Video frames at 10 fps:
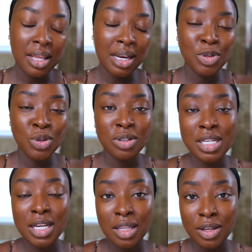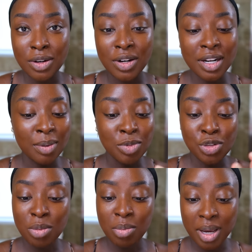And I'm doing a declutter and I'm
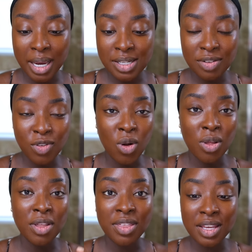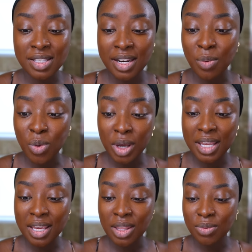just reminded of all the things that I want
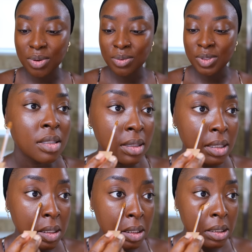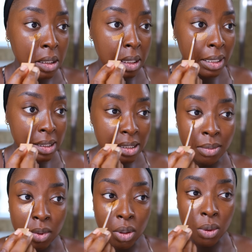to get through. So this has got
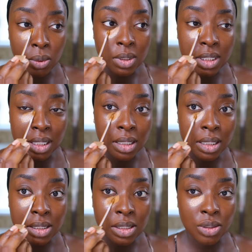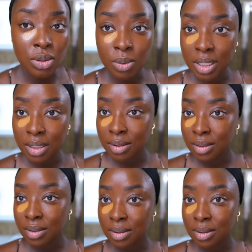some goldenness to it.